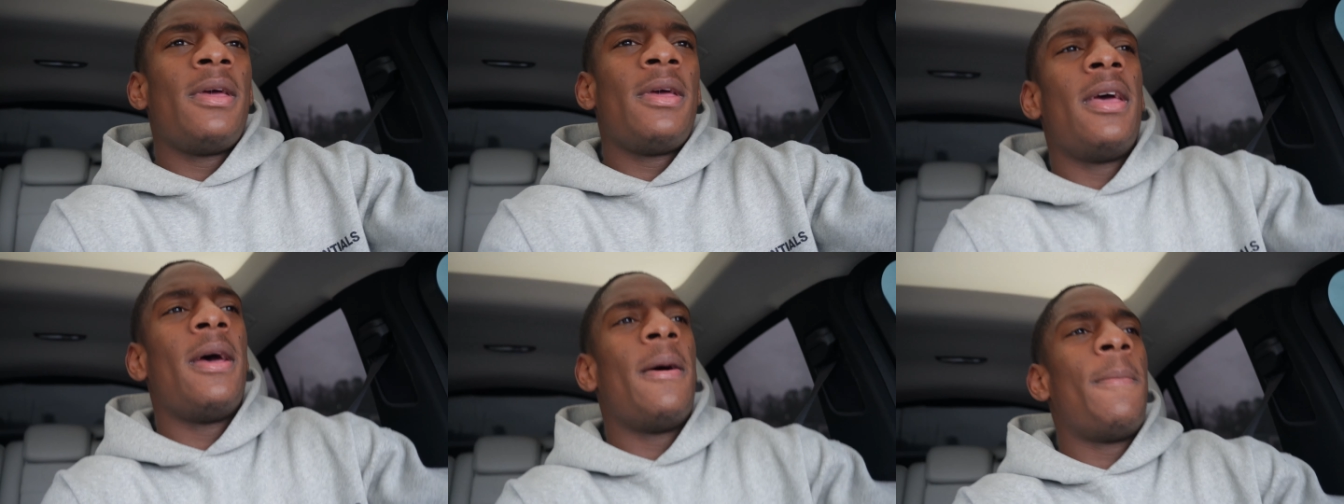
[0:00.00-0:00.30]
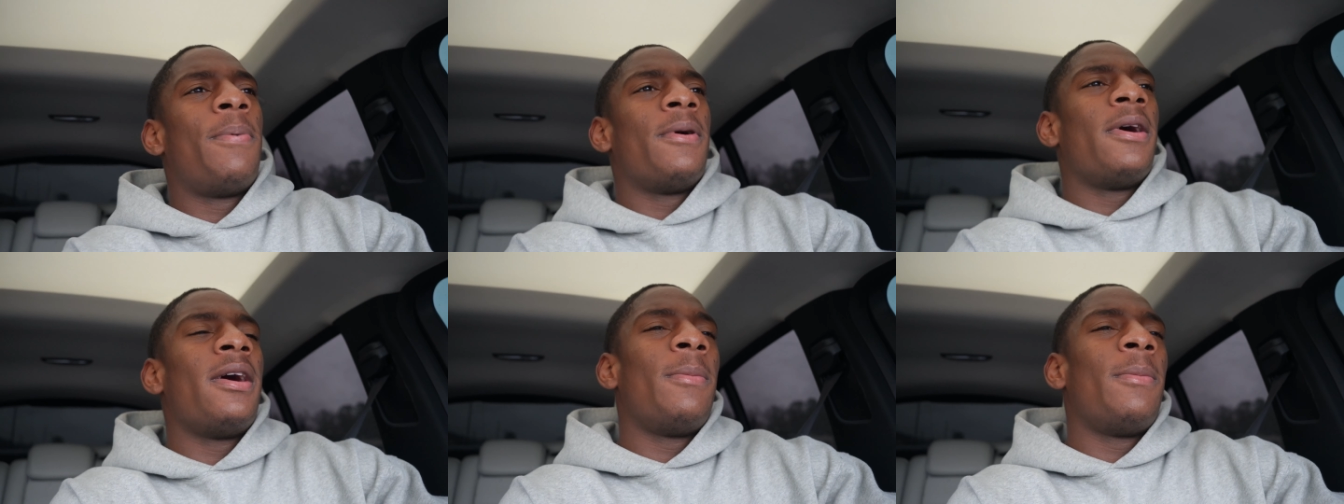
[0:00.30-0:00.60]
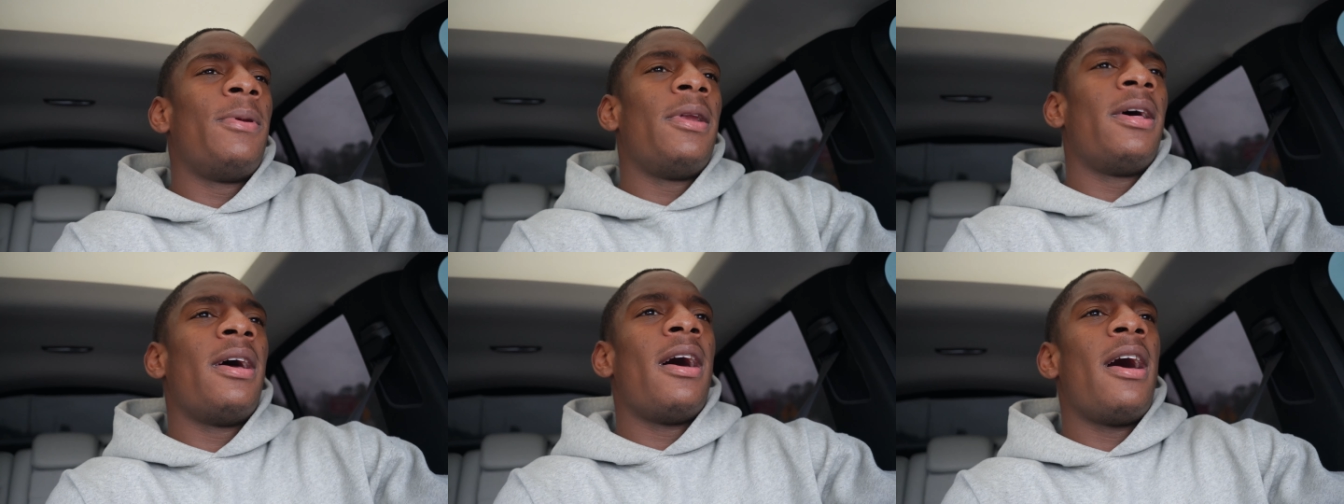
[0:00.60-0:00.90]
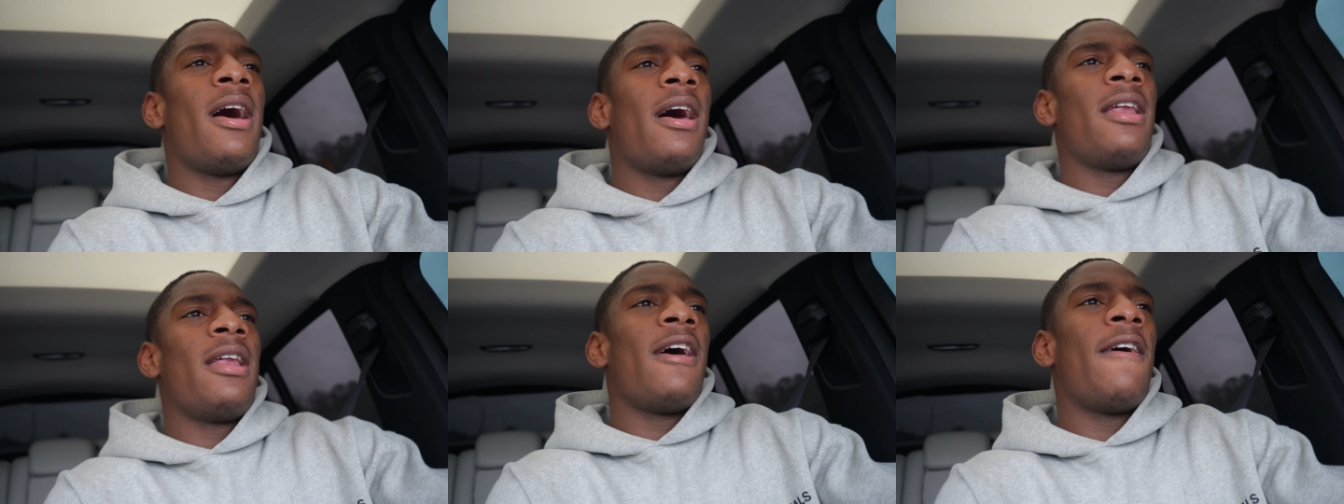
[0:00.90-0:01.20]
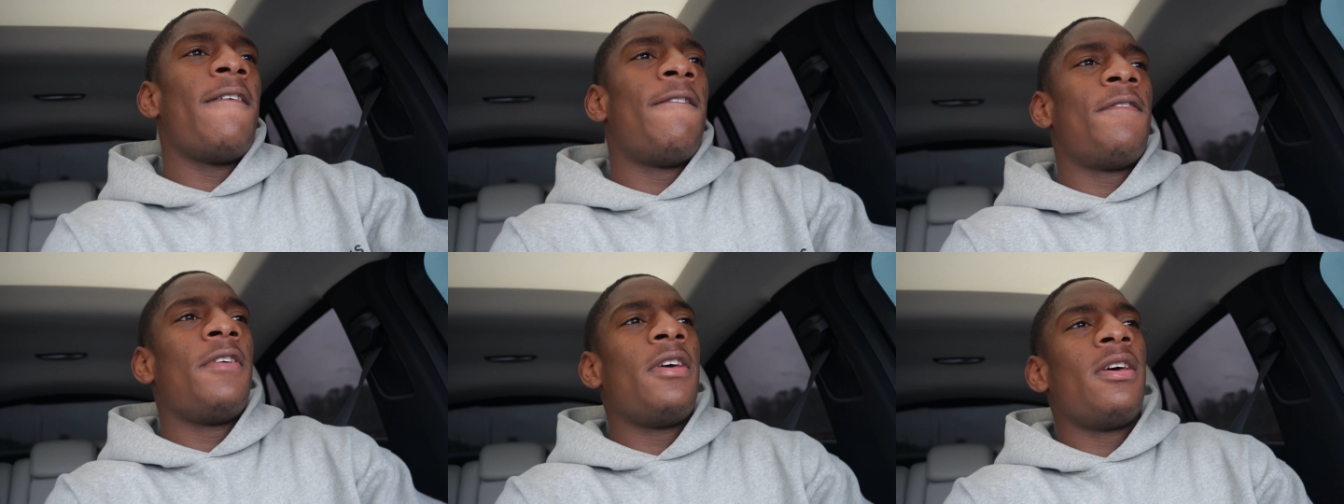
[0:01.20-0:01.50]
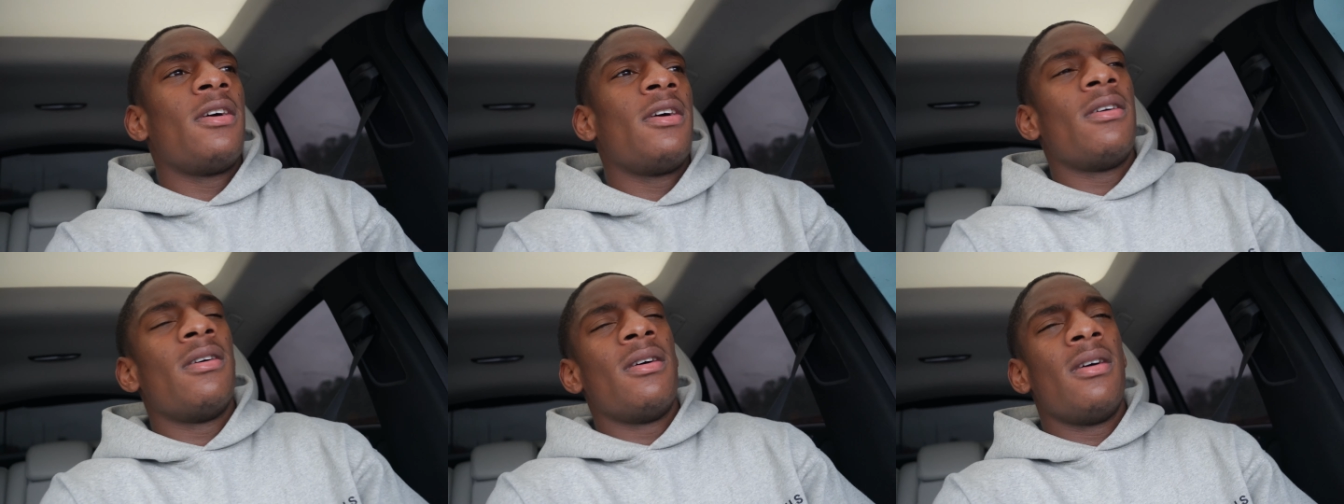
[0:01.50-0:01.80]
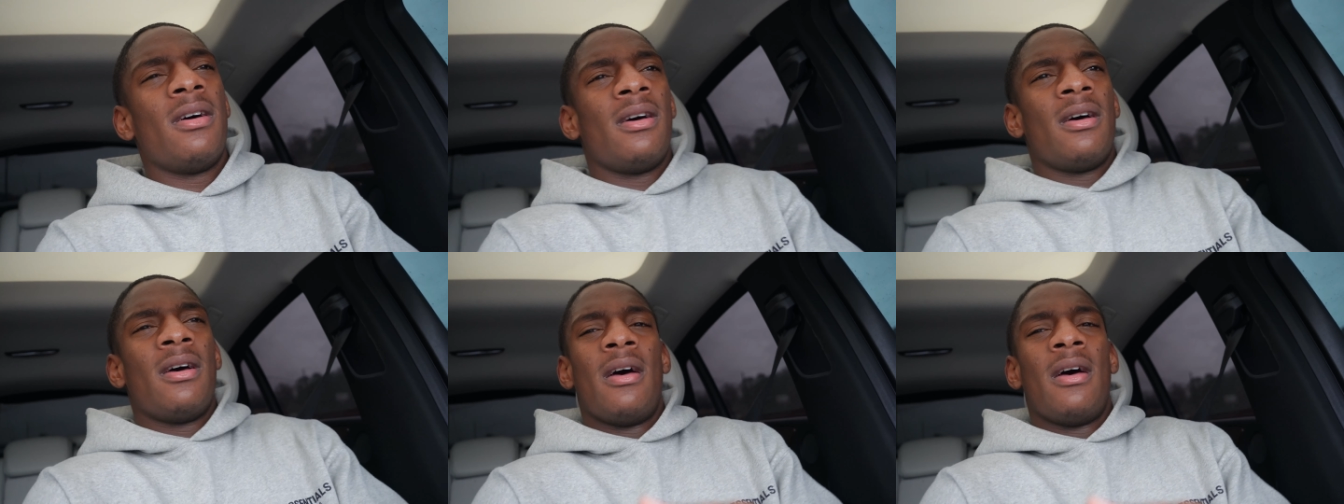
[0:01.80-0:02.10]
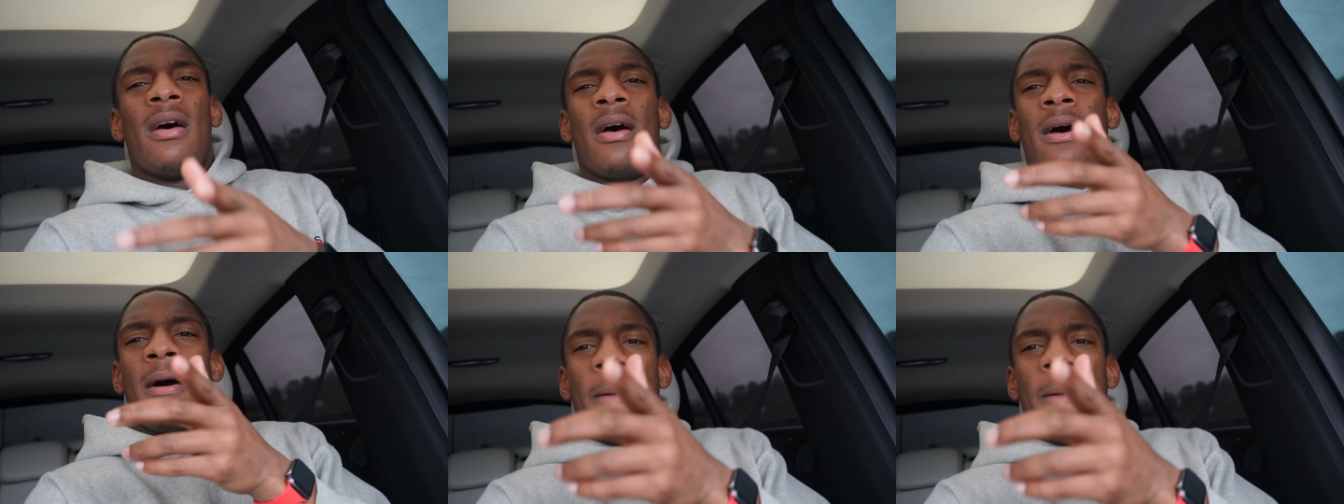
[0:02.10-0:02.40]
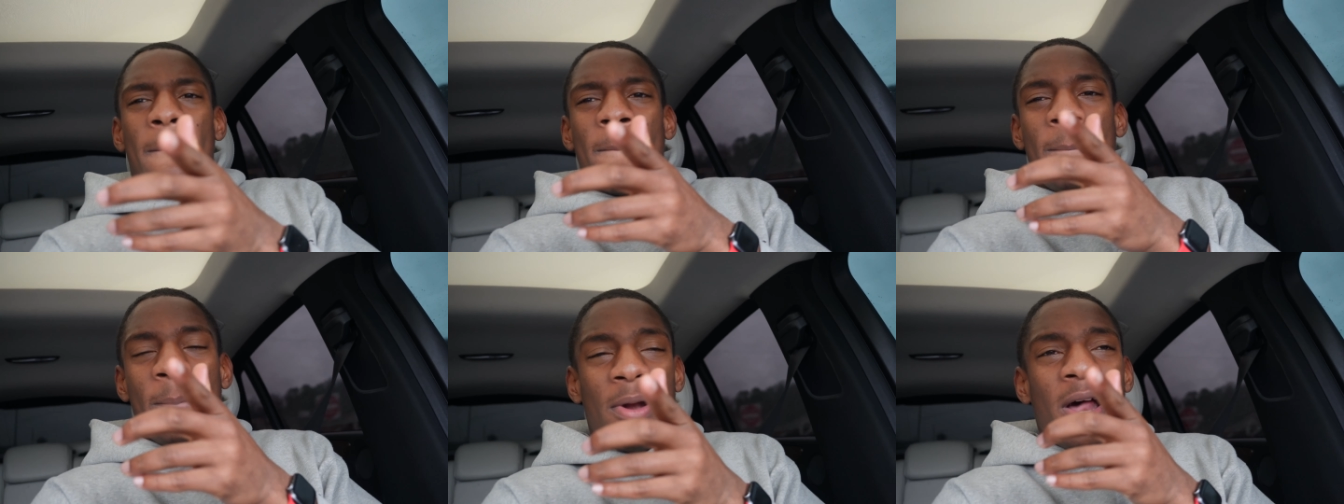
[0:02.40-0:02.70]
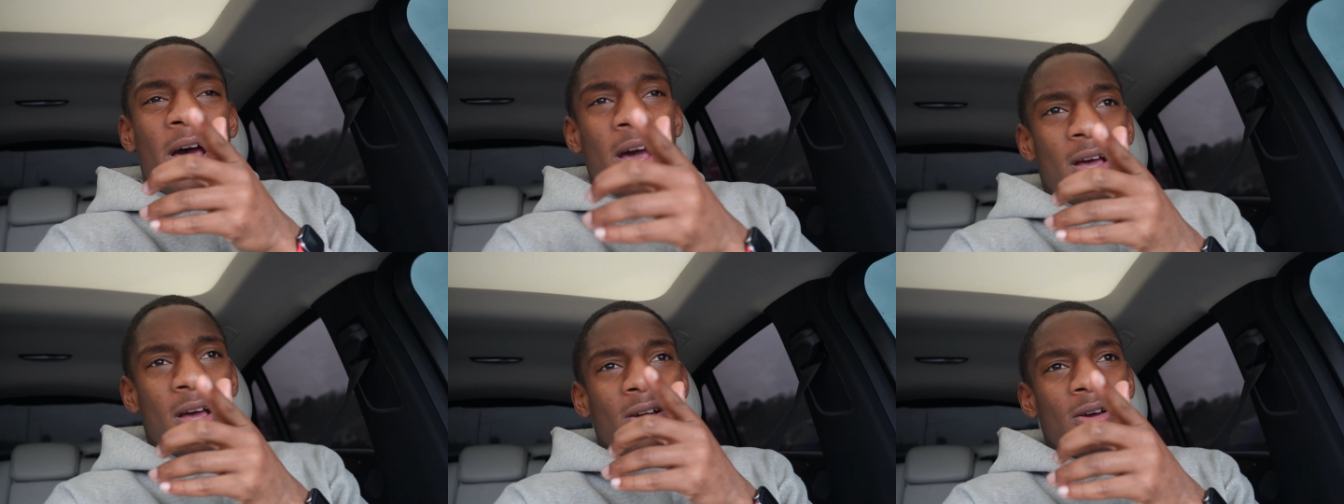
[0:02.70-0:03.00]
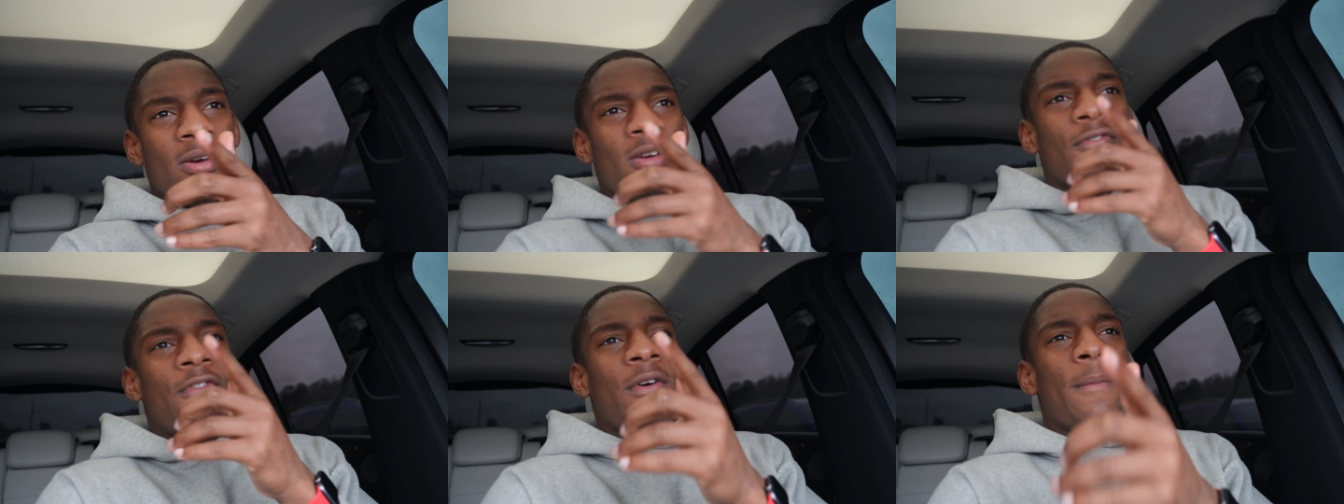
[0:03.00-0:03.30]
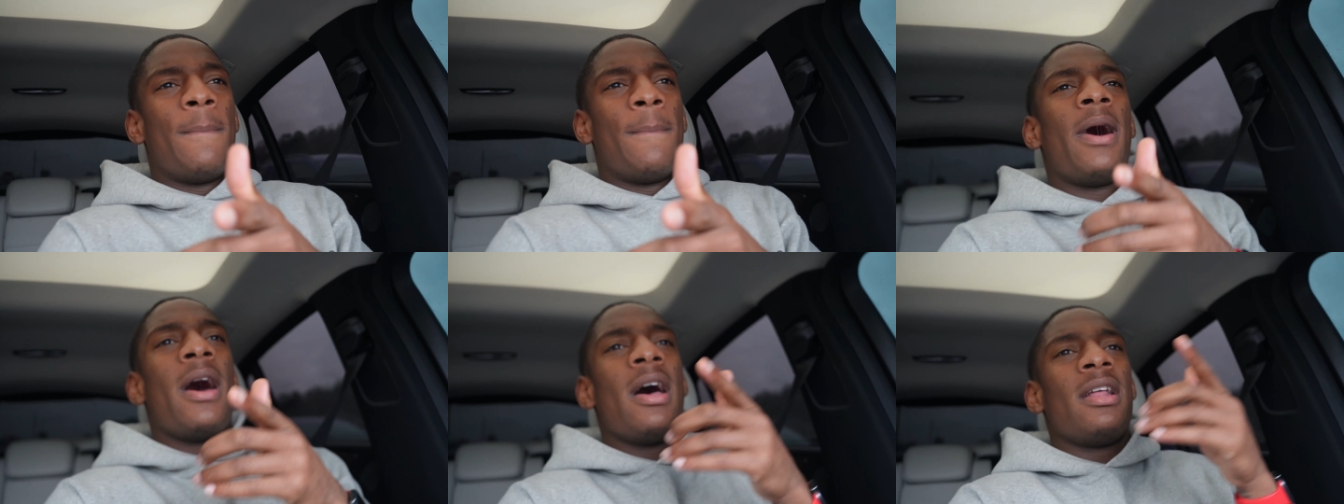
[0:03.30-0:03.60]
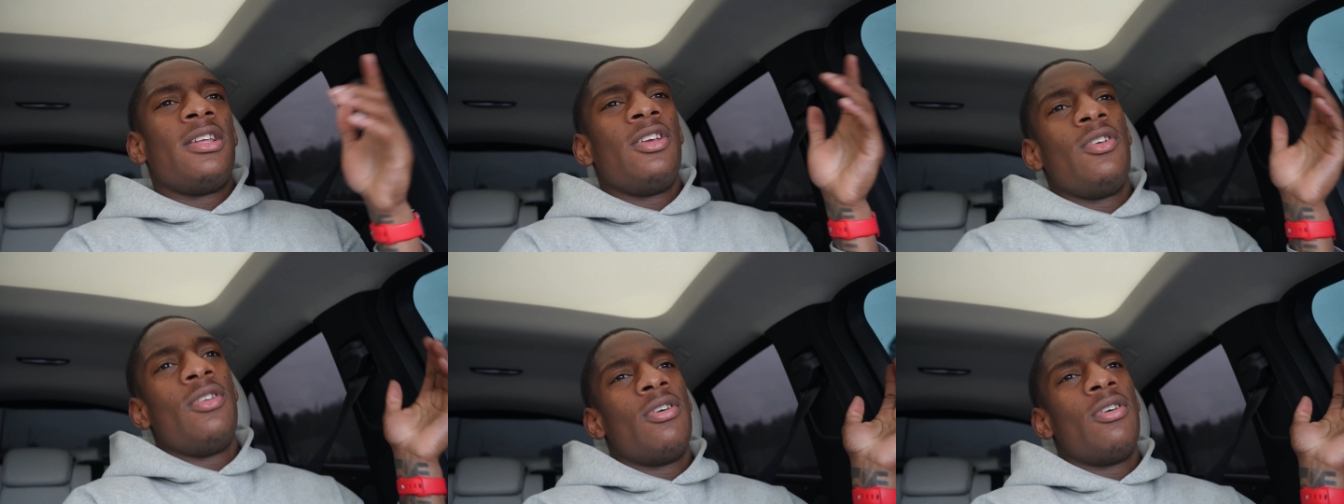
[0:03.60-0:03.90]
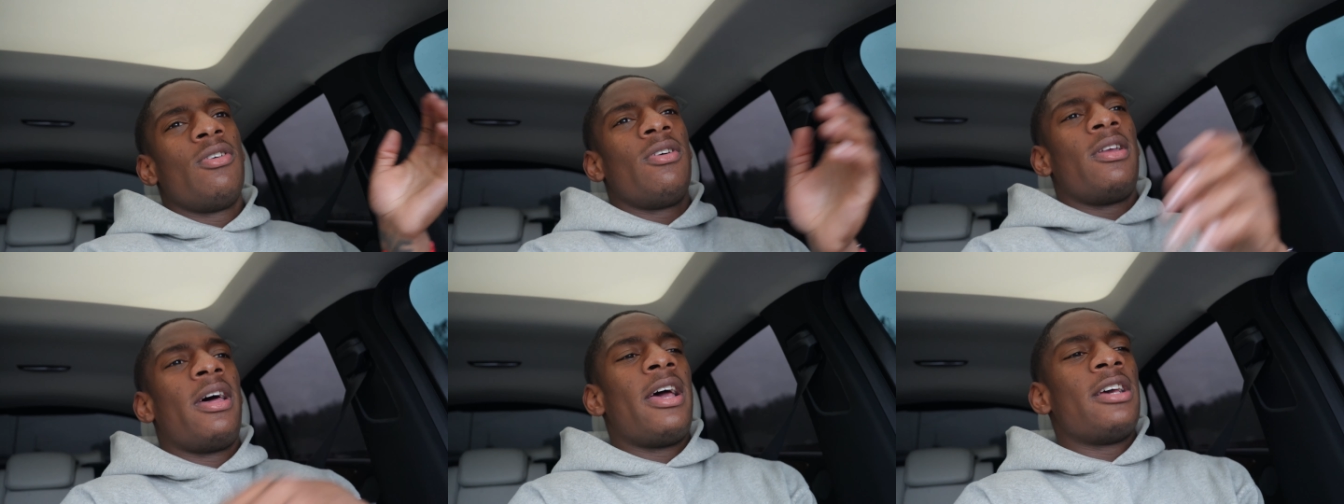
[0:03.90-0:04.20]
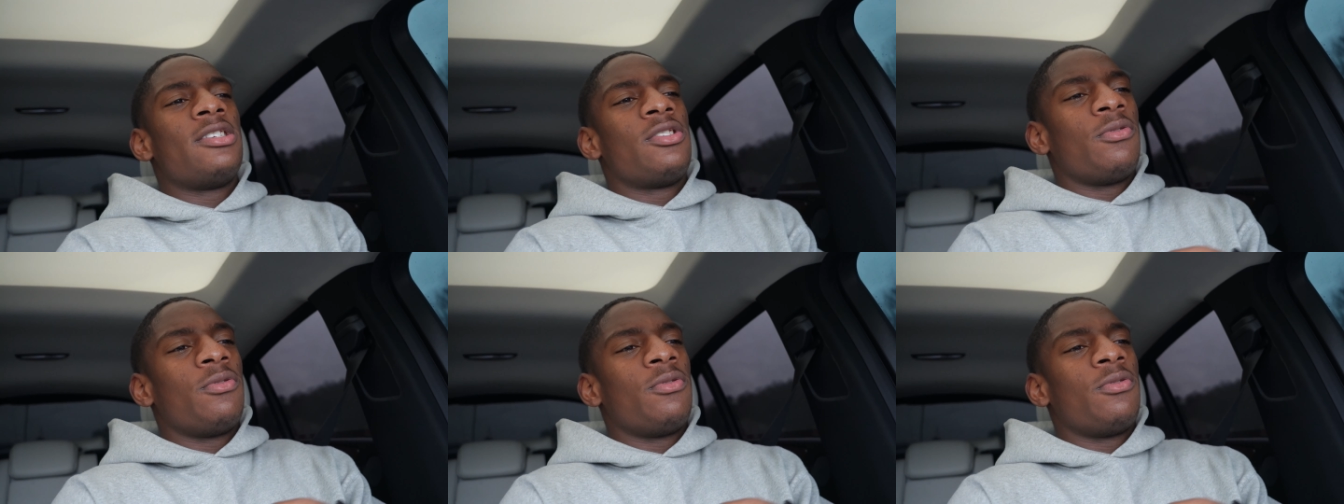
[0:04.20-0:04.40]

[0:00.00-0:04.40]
me in public, how that feel? Yeah. Block if it bother you, know that's